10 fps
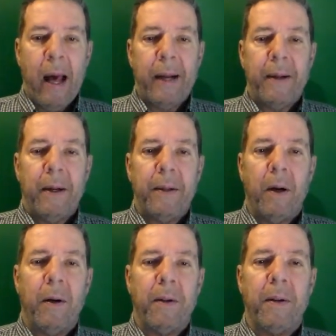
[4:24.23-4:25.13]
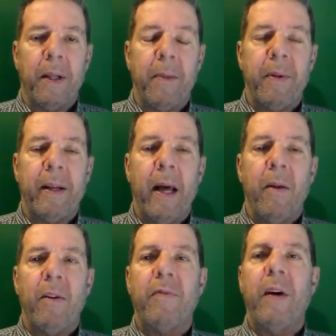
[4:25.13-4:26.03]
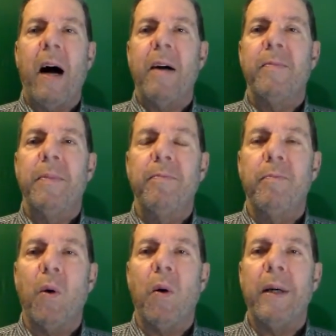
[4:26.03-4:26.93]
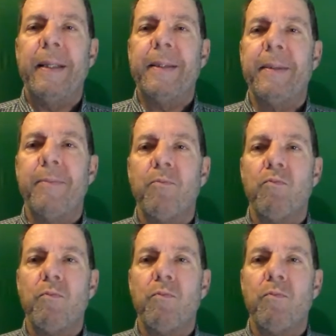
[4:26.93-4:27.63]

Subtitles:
had us all sleep together as 5 boys.